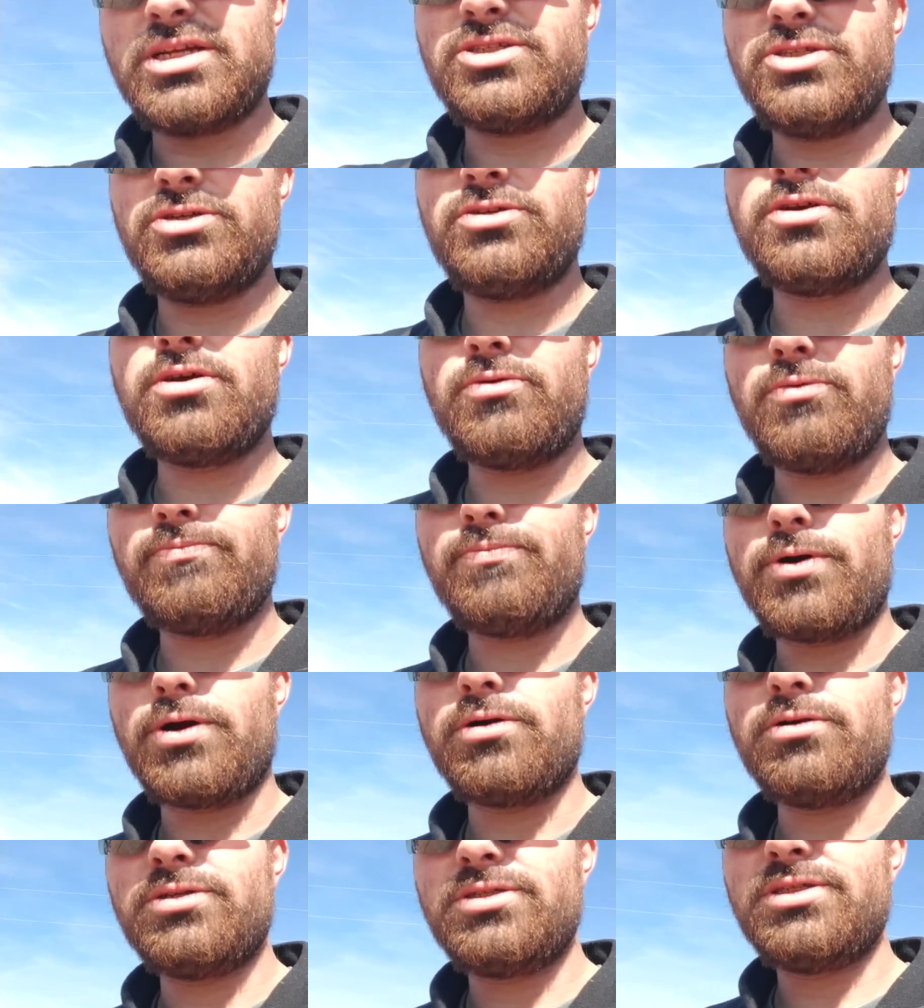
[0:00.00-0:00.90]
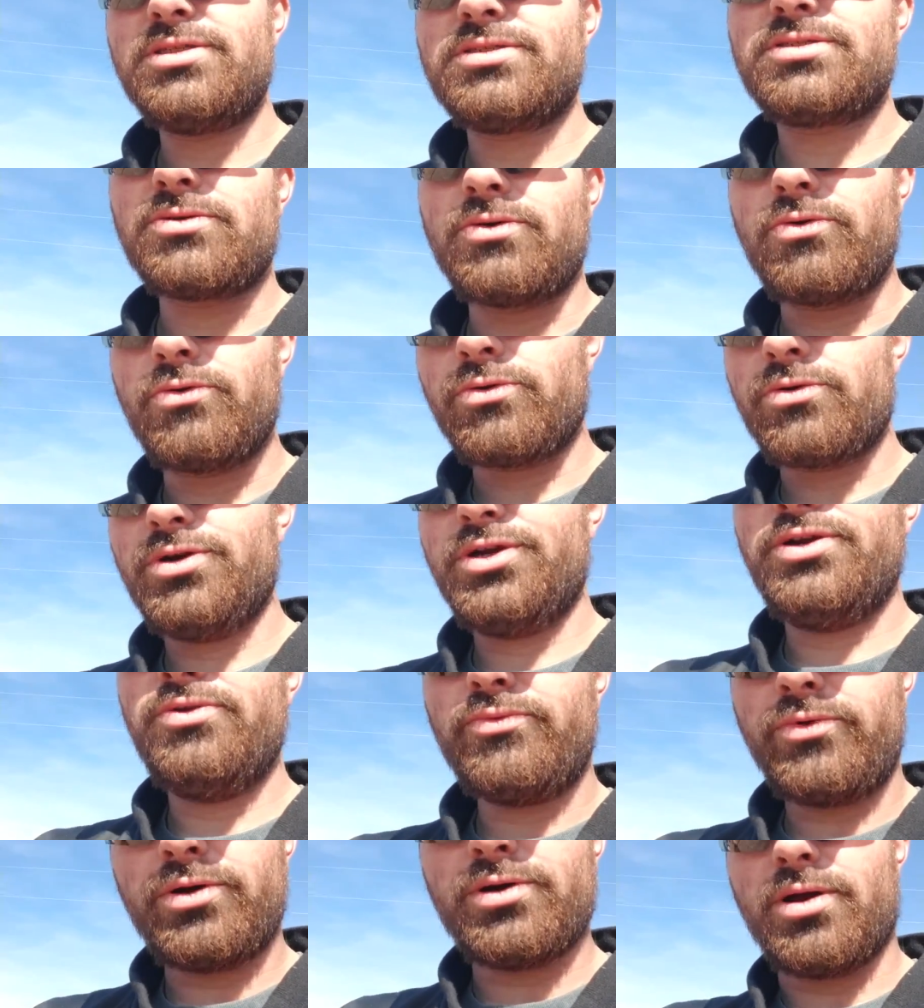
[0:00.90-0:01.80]
going to purchase, or
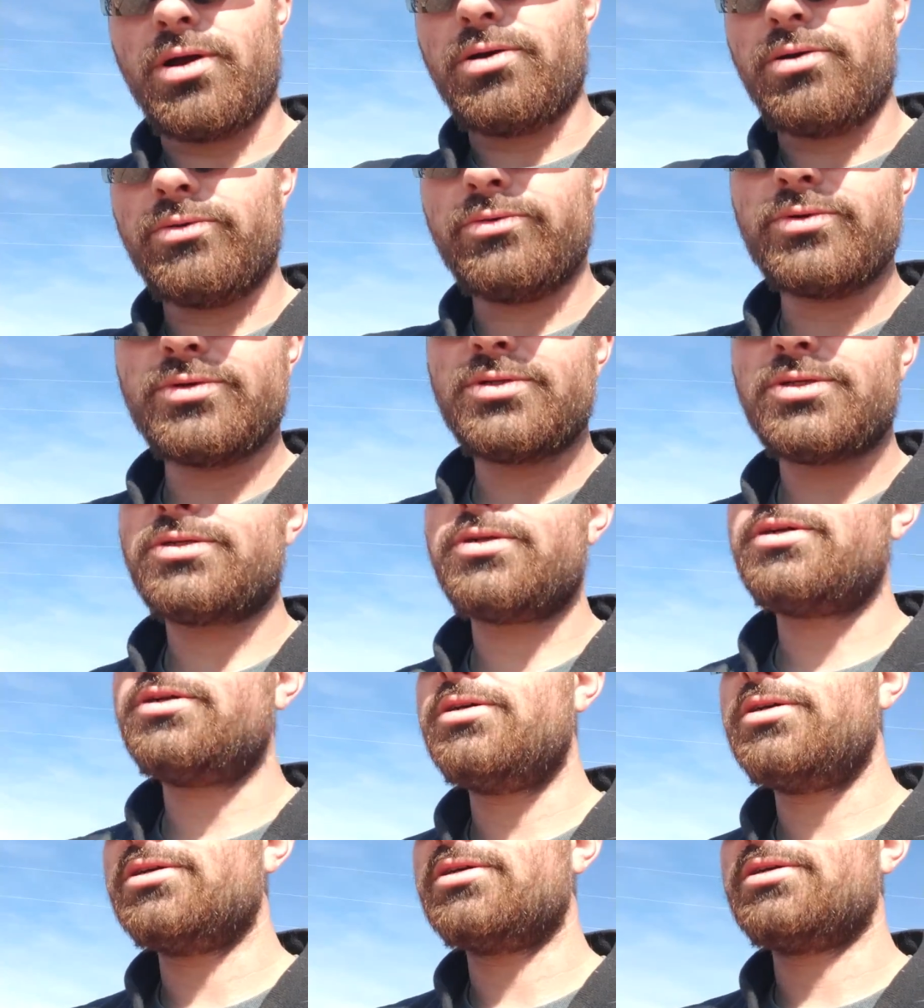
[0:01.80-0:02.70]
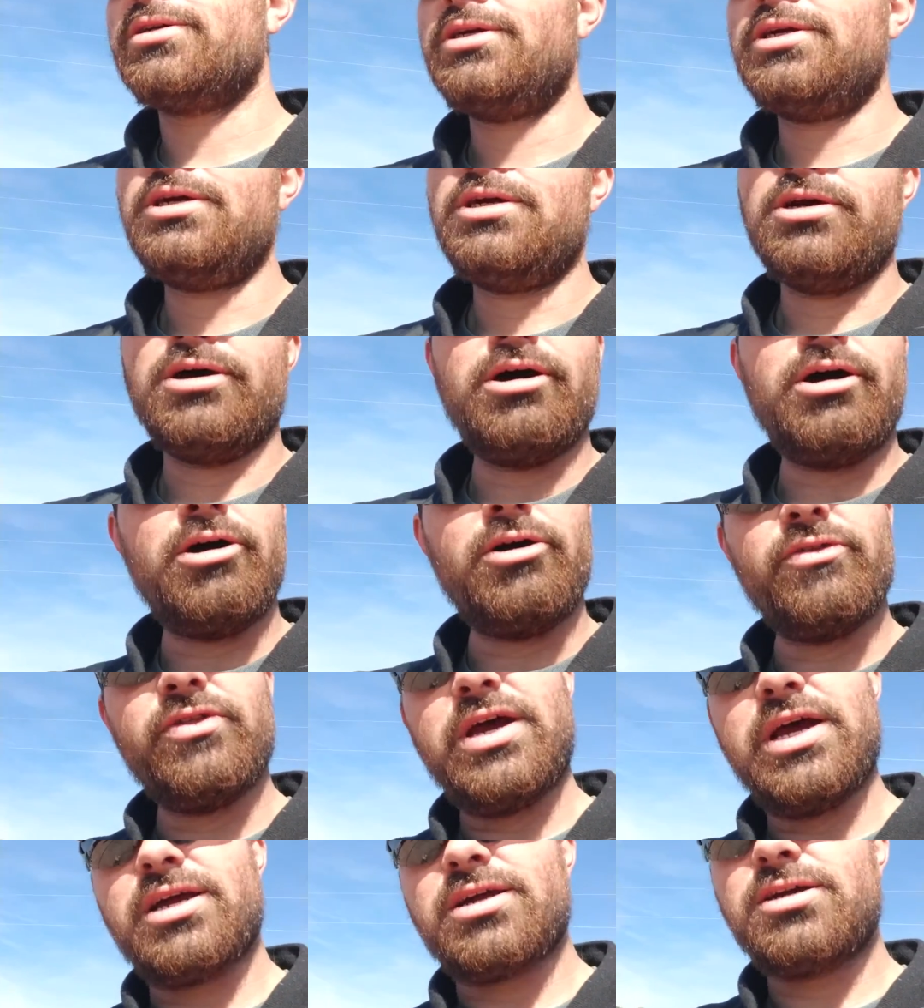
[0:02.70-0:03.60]
you want to own a truck, all
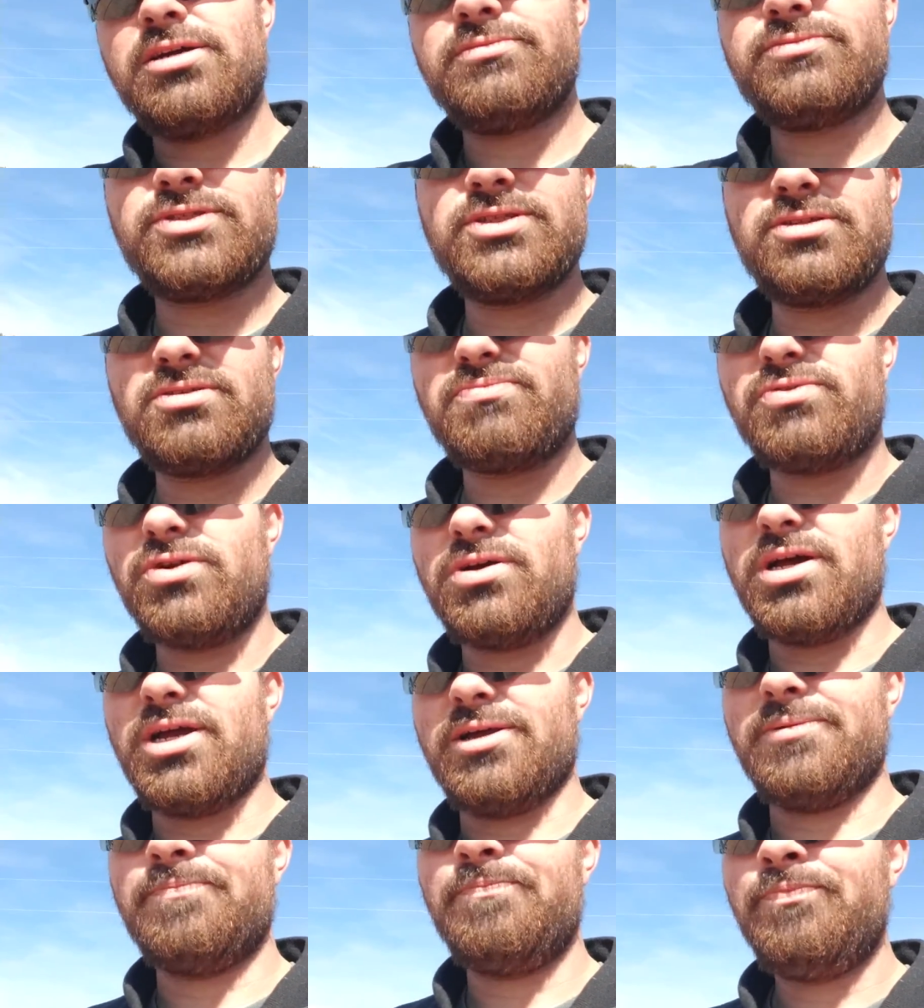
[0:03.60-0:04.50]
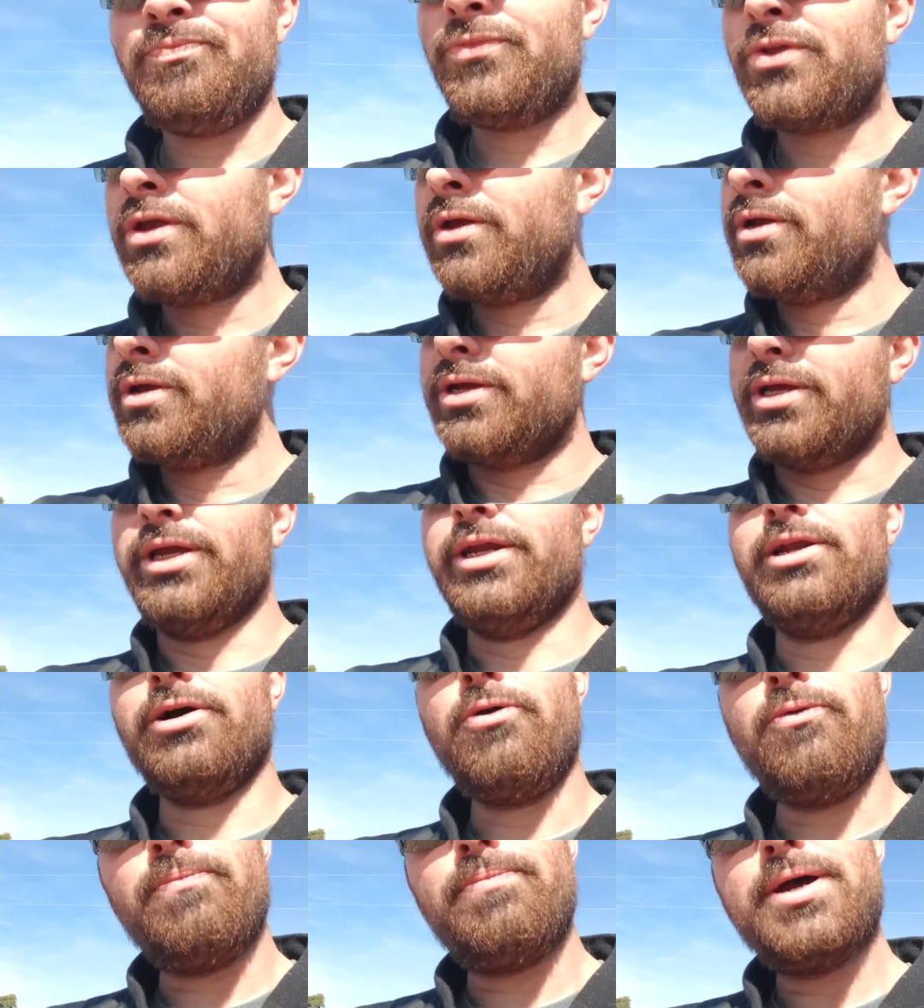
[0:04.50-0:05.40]
that comes into play. You
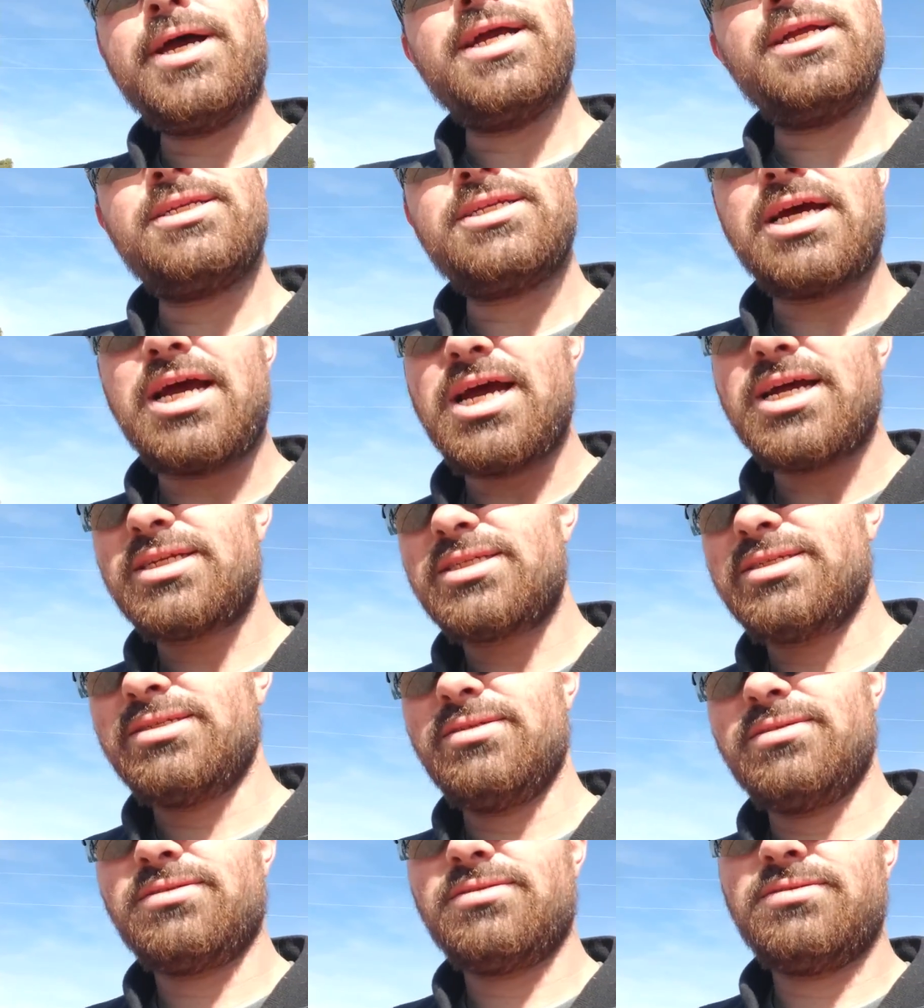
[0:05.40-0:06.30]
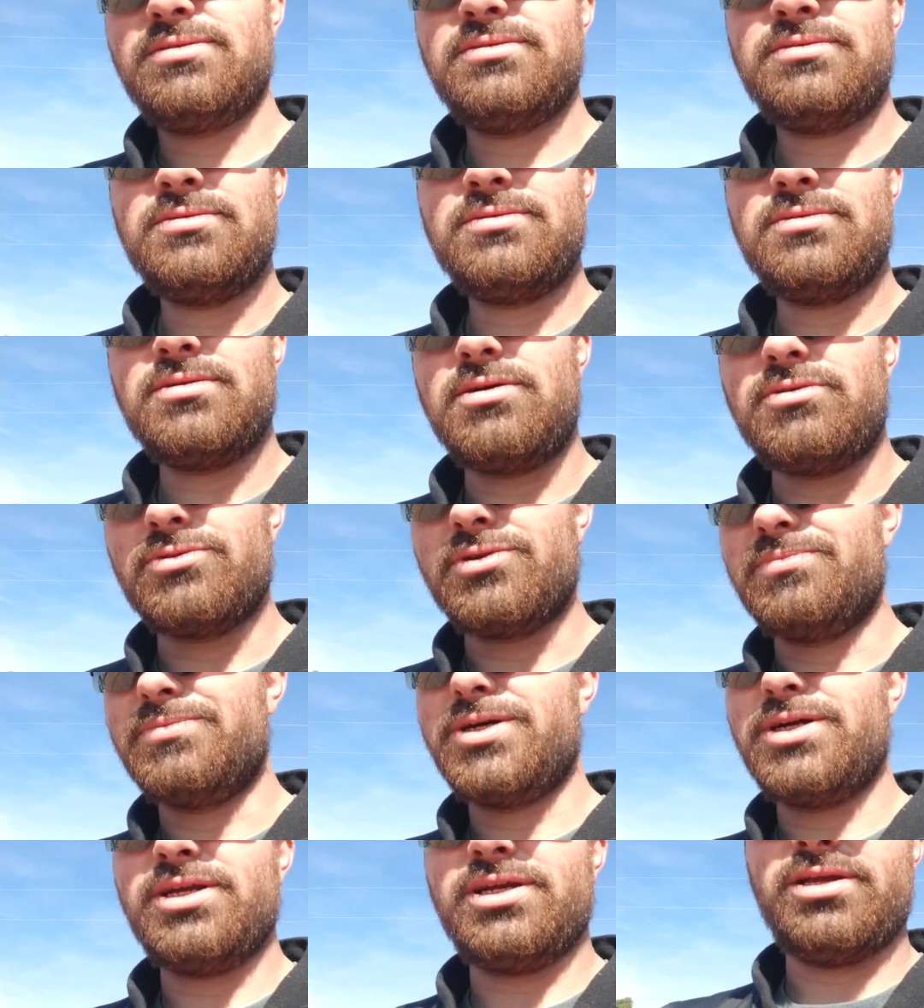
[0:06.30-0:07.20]
don't pay taxes on the
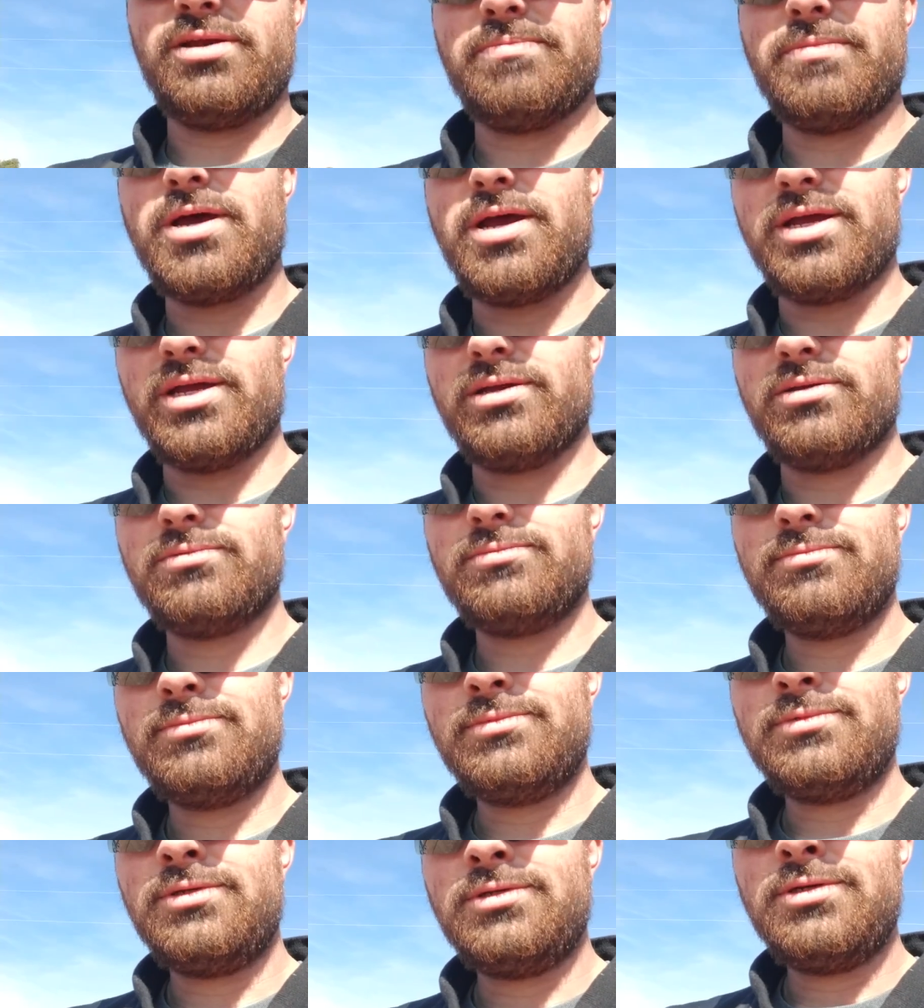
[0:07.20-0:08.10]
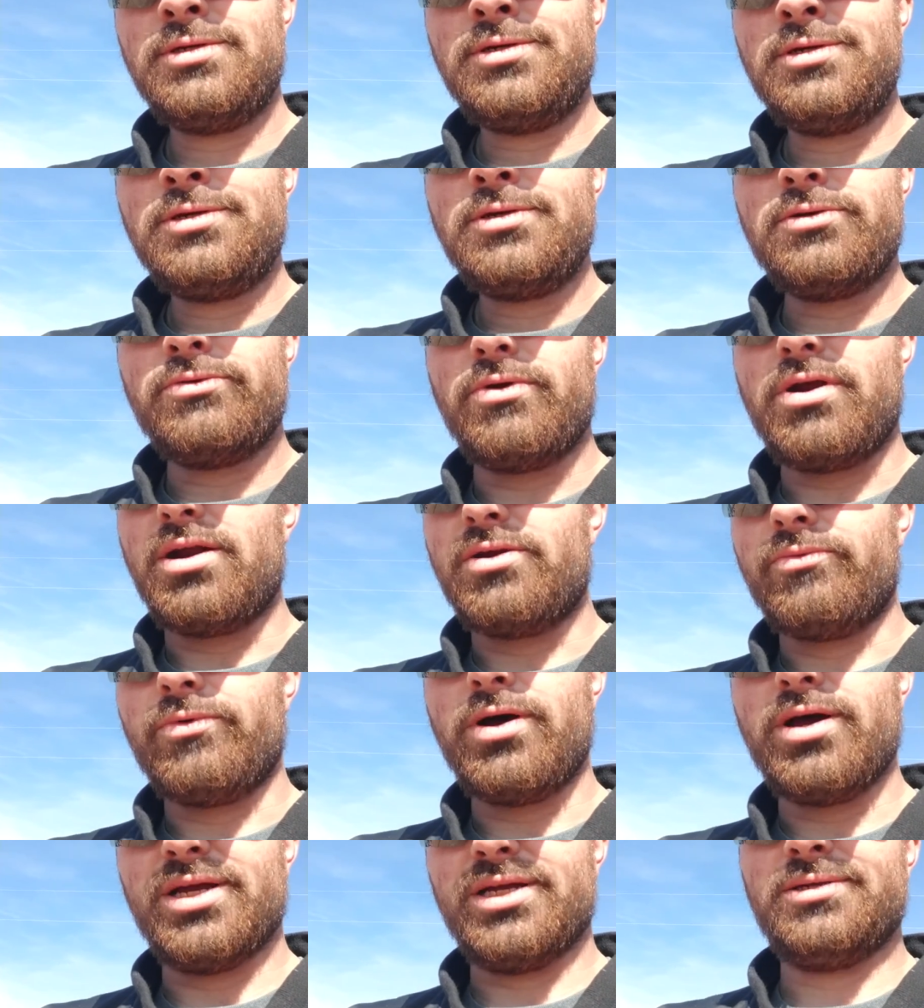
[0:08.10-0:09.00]
money you make right
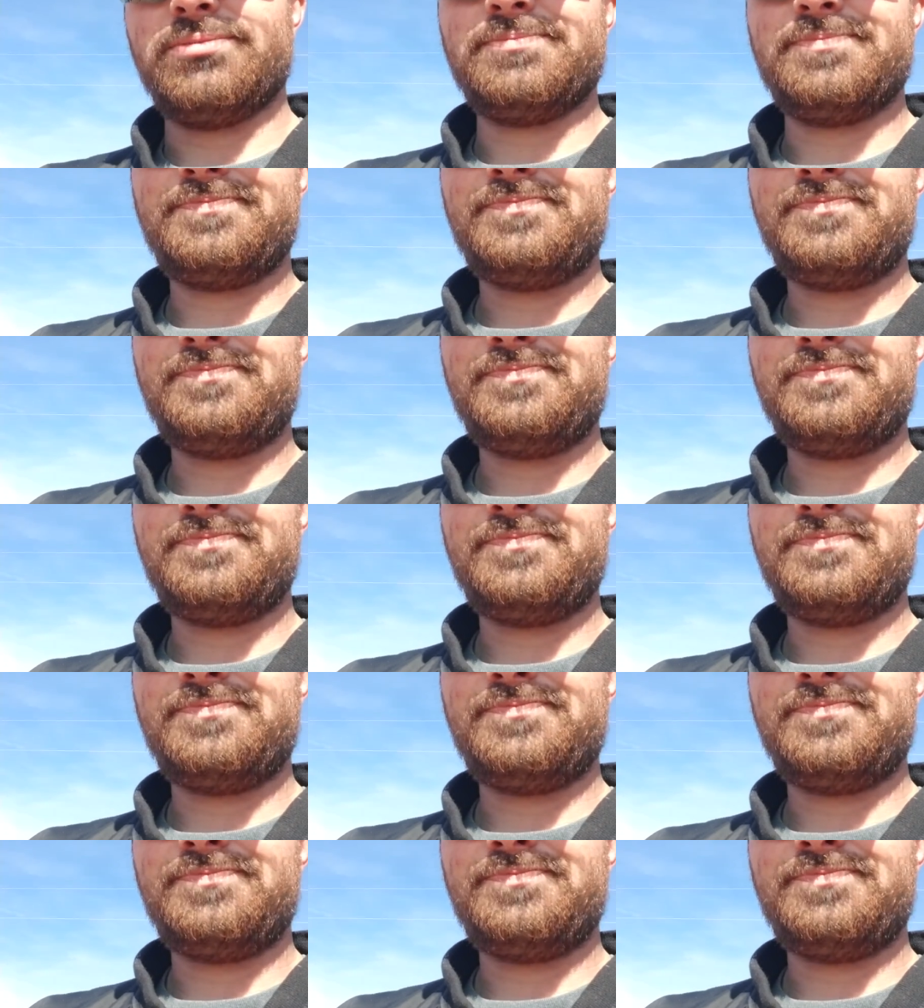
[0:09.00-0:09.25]
away.